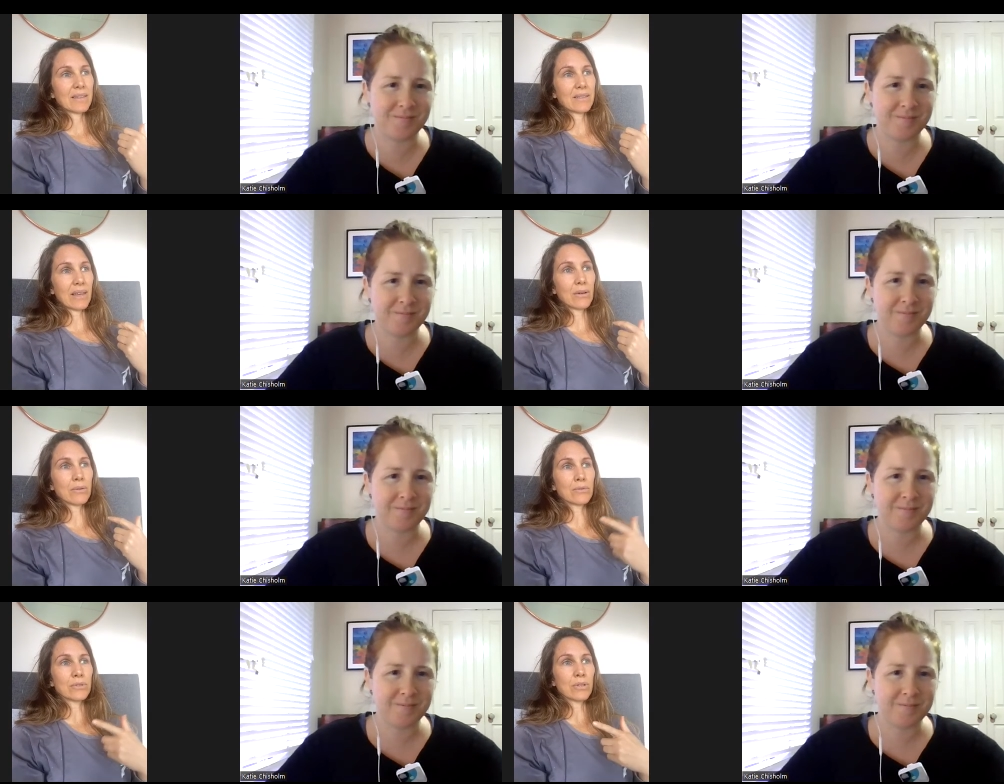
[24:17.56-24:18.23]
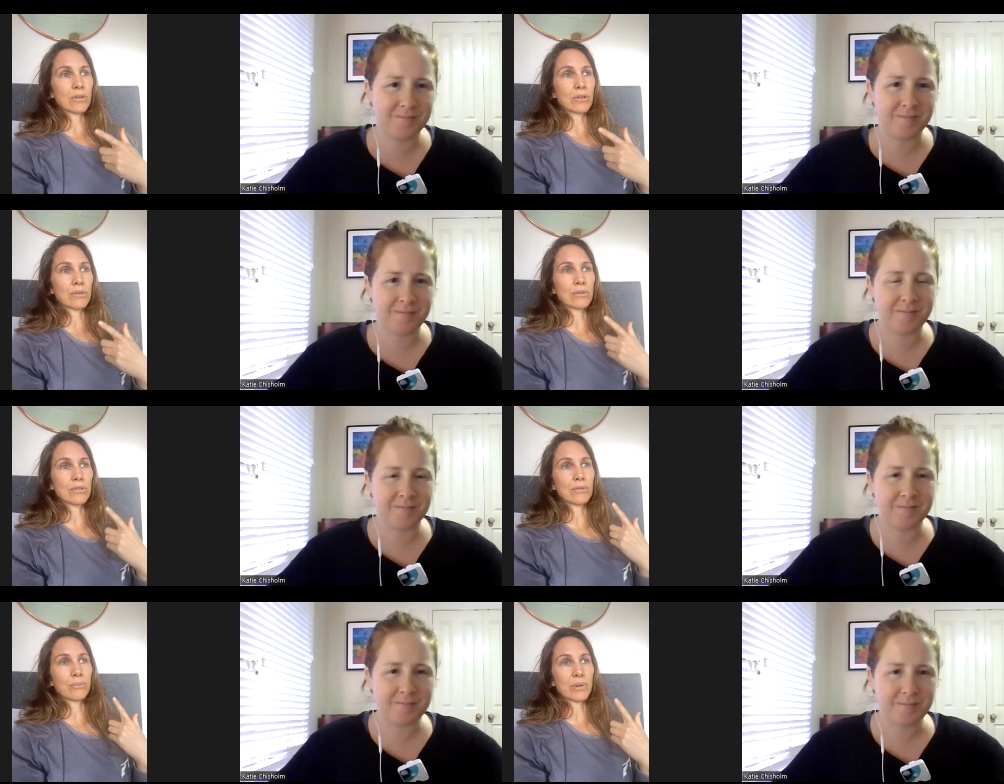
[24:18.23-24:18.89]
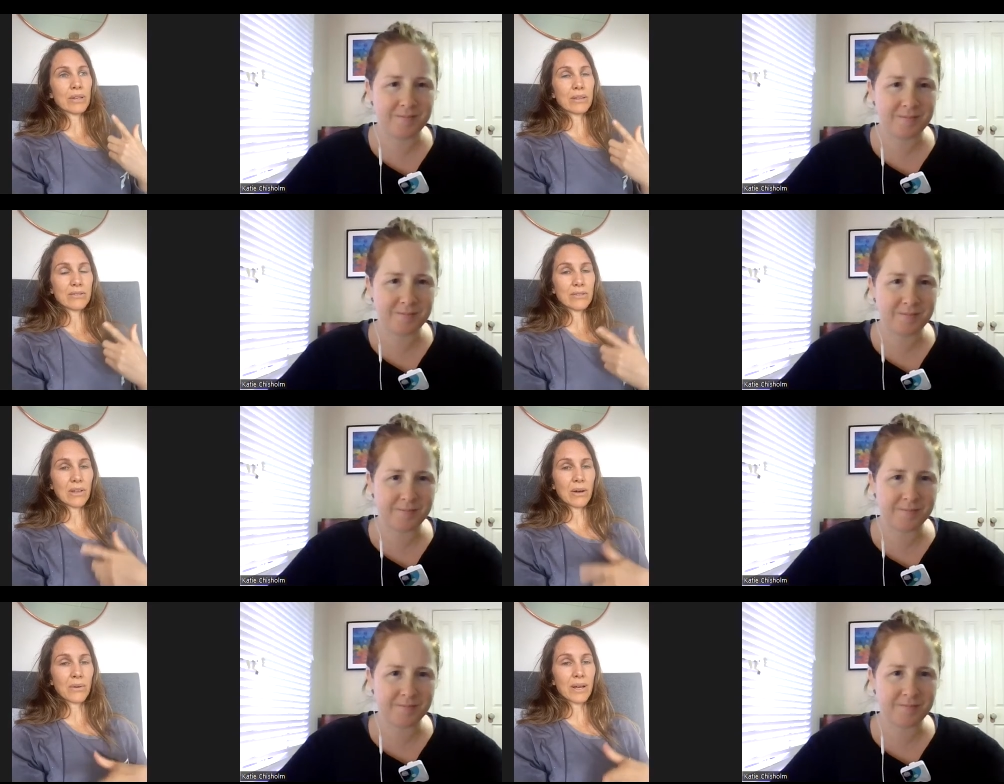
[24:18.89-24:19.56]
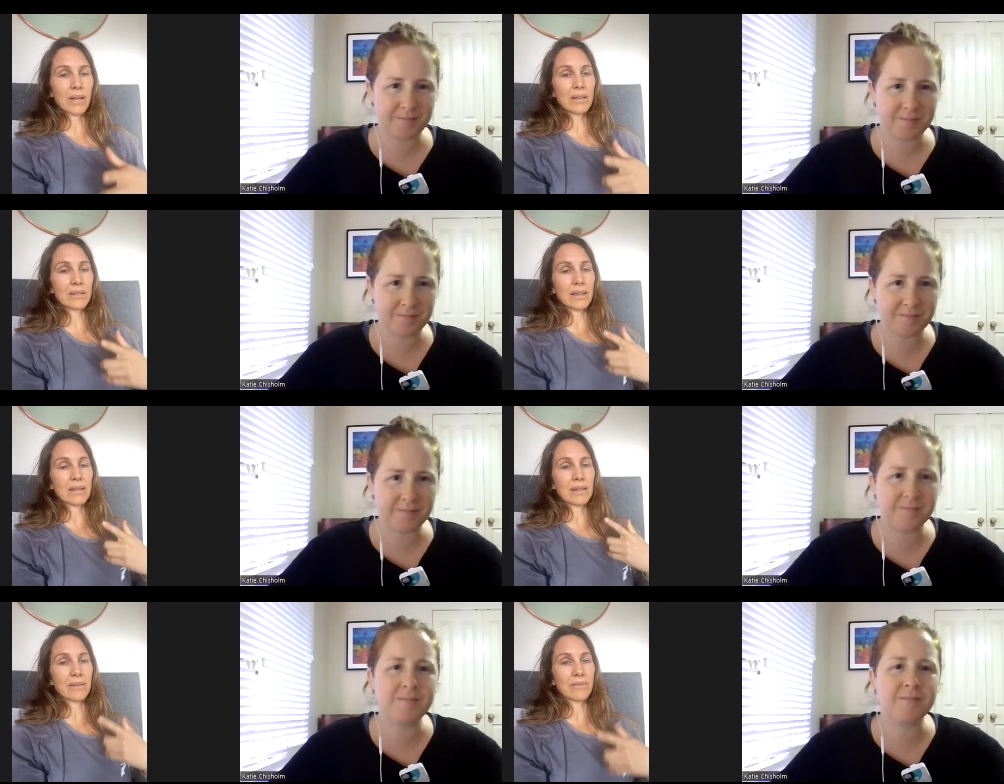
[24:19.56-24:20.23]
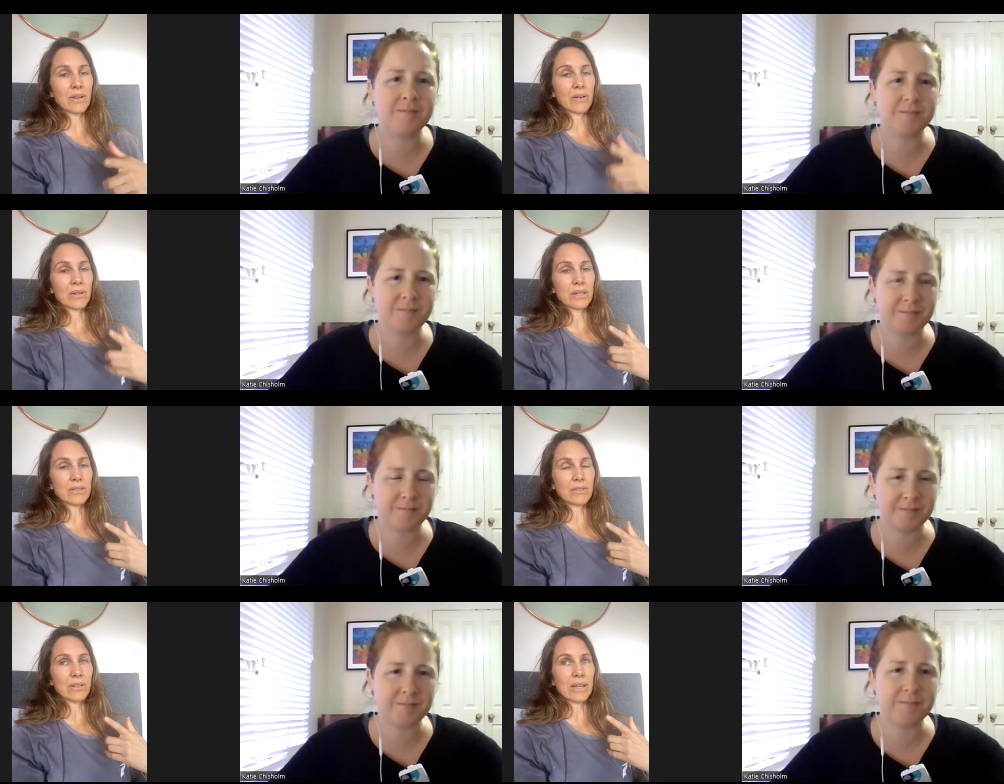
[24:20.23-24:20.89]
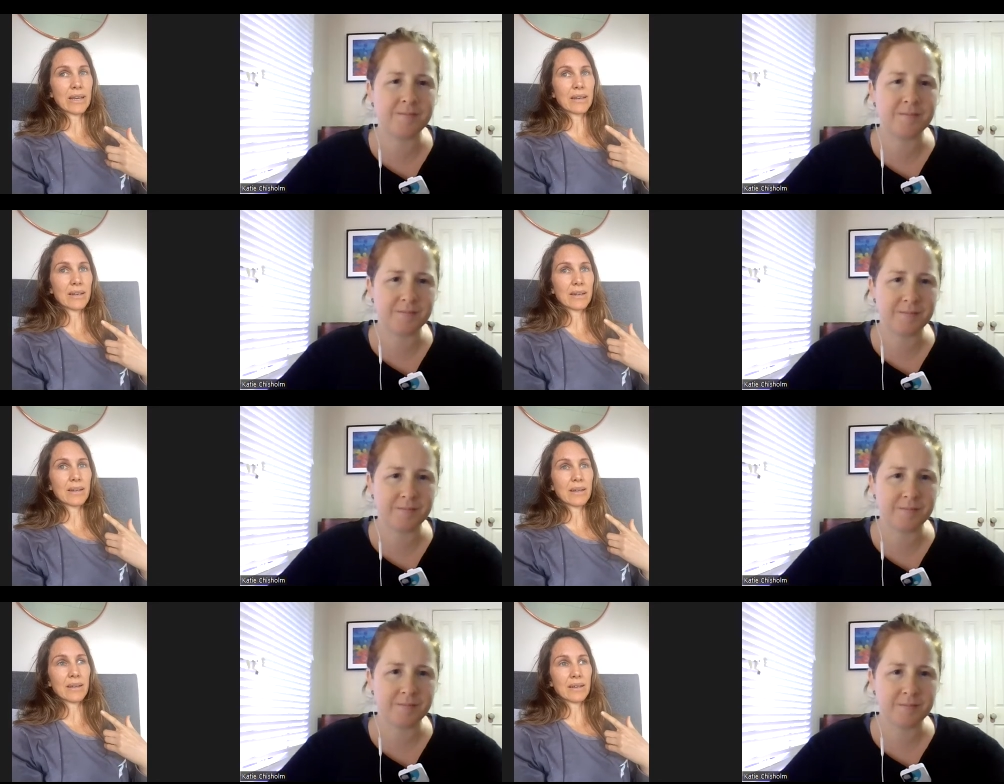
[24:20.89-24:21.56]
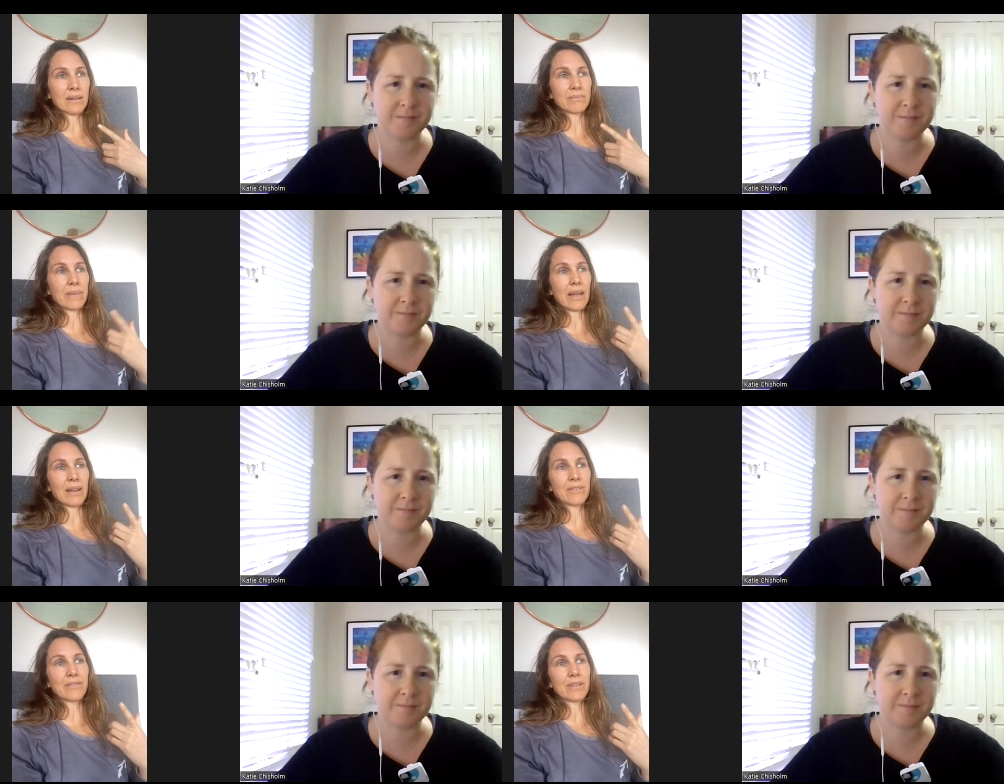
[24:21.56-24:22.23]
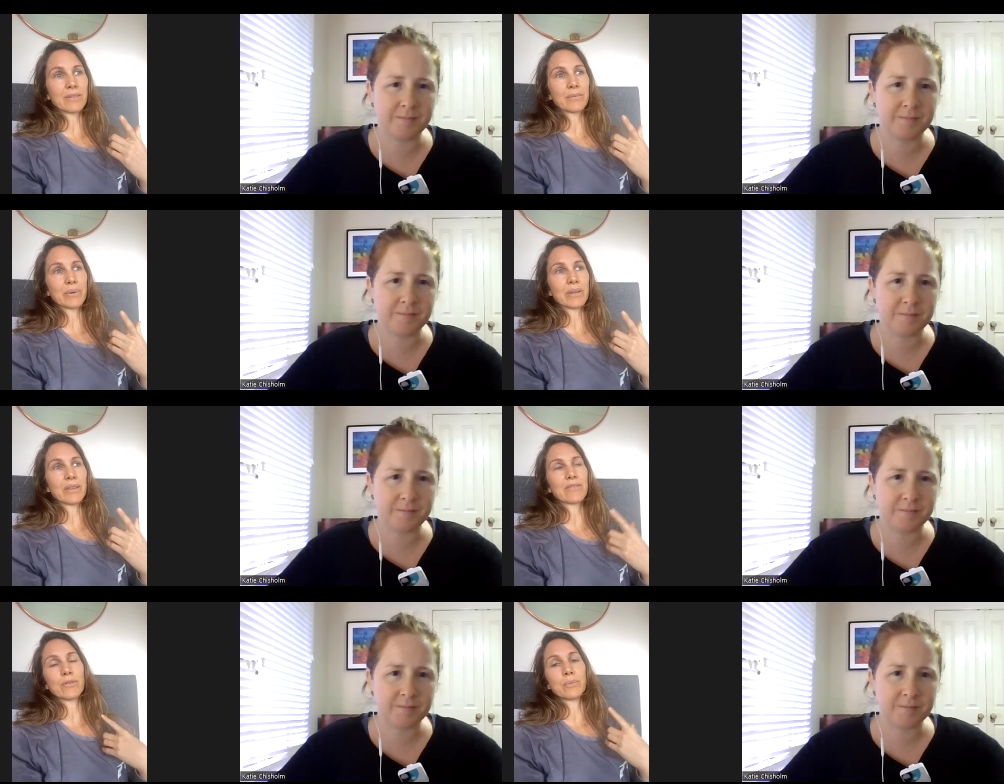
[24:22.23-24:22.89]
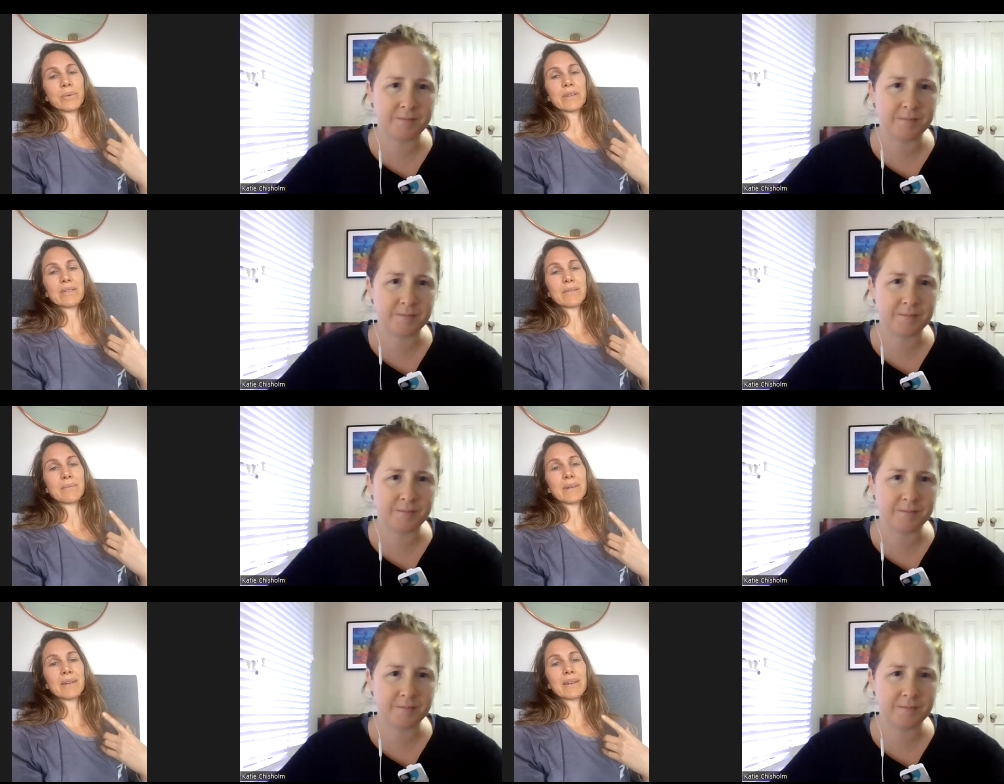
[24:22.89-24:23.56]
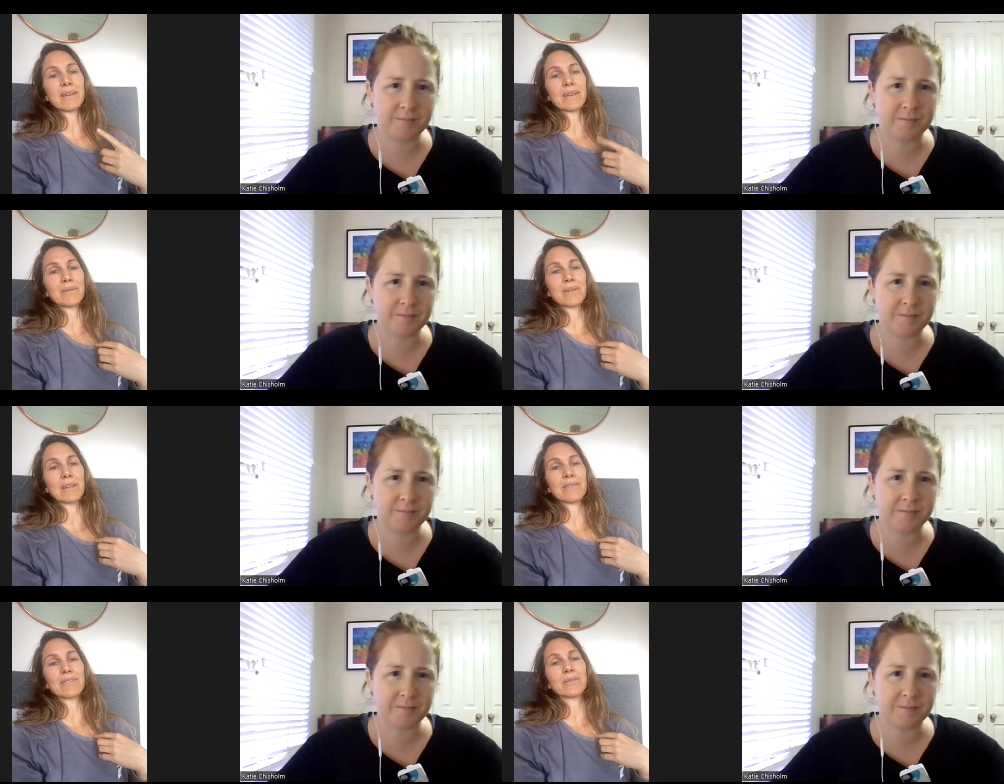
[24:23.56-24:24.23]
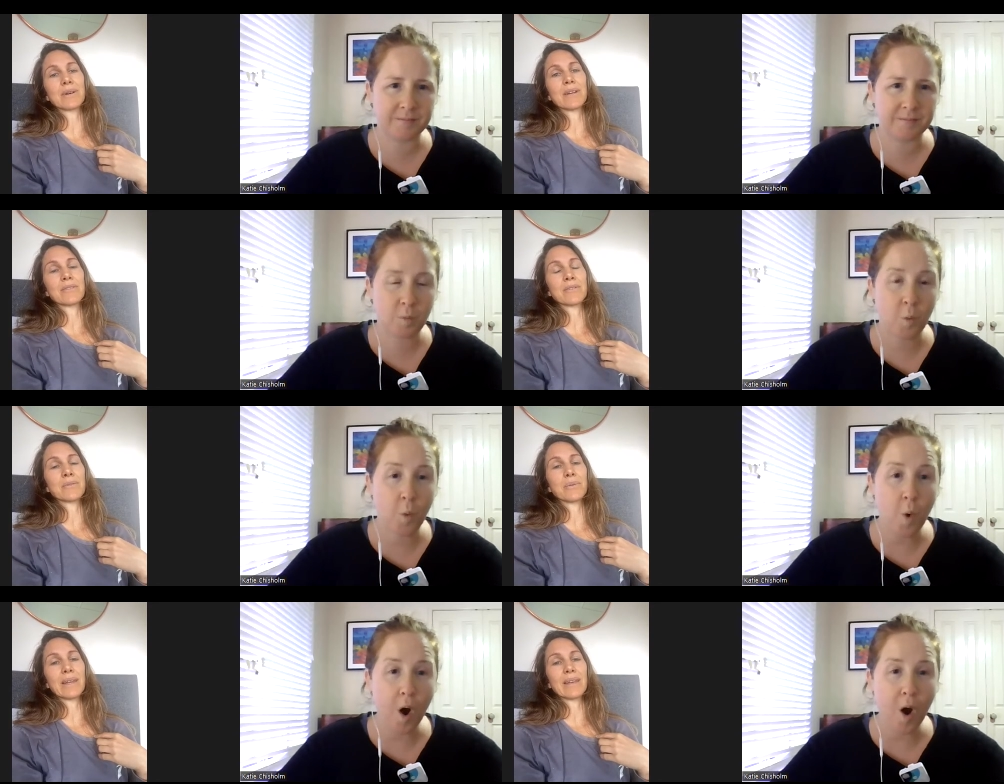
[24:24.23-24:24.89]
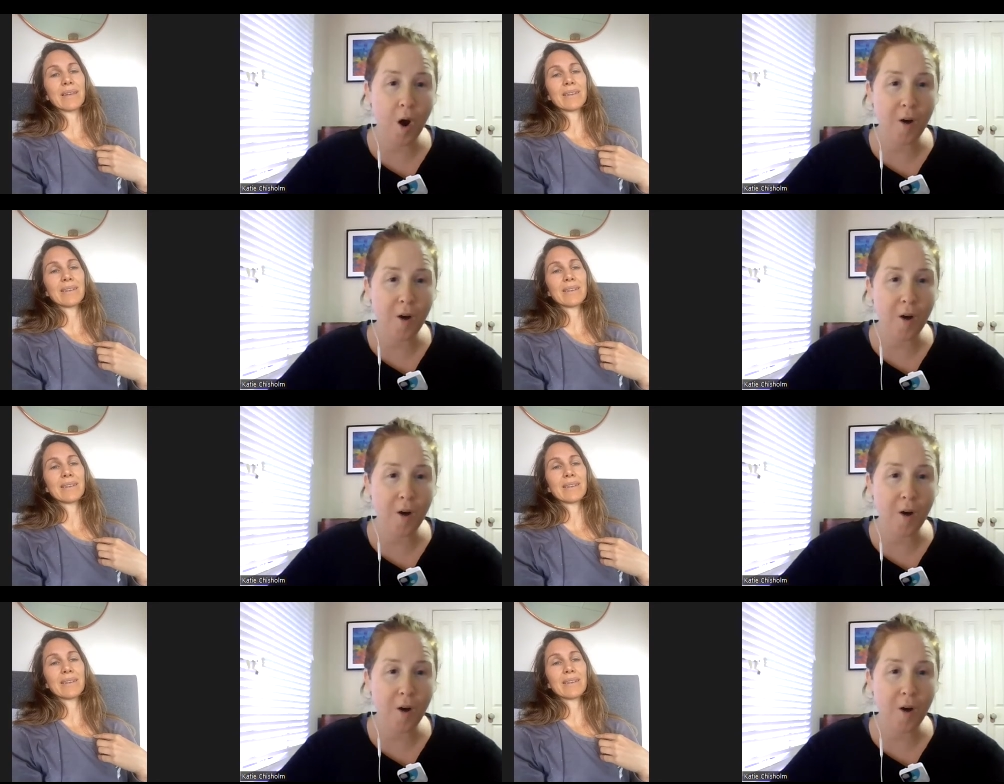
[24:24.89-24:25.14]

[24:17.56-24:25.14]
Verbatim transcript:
Speaker 1: they also breathe slower and live longer. So, like an elephant breathes four breaths a minute and will live to 120. and twenty.